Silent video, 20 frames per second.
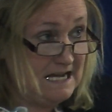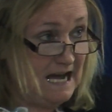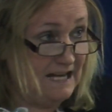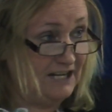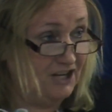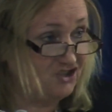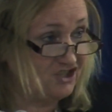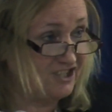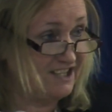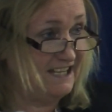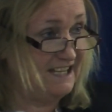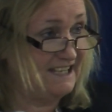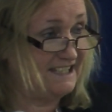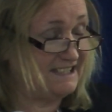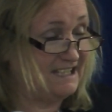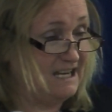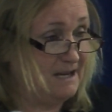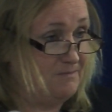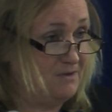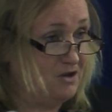And I just think
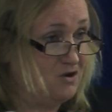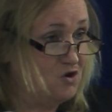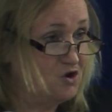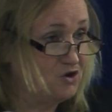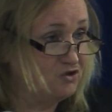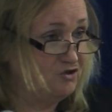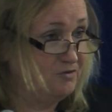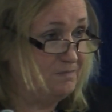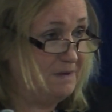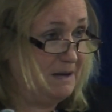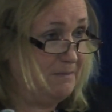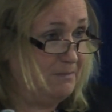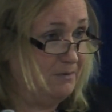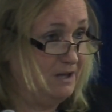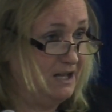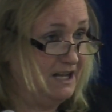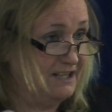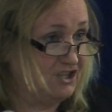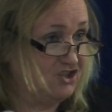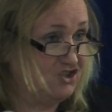it's time that ordinary
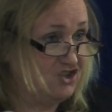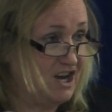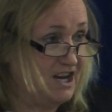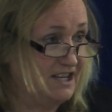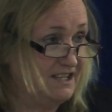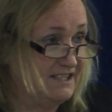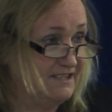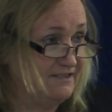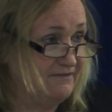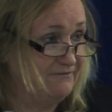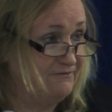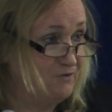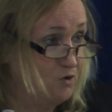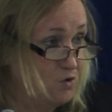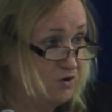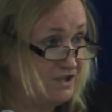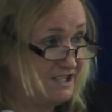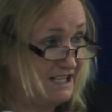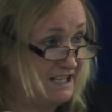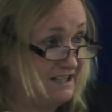people had a chance of
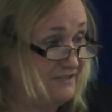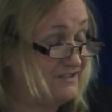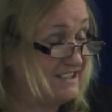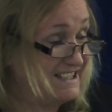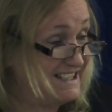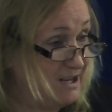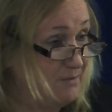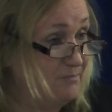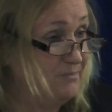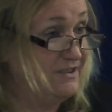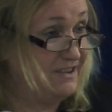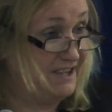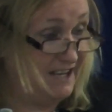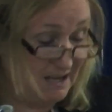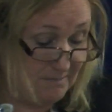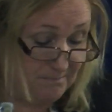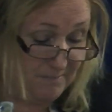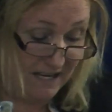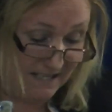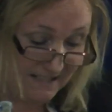voting for
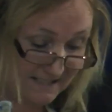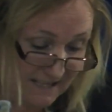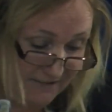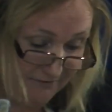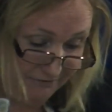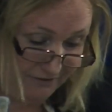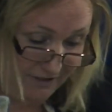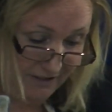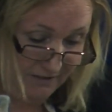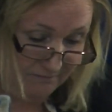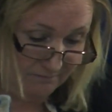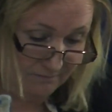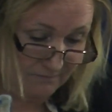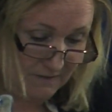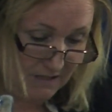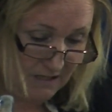something a bit different.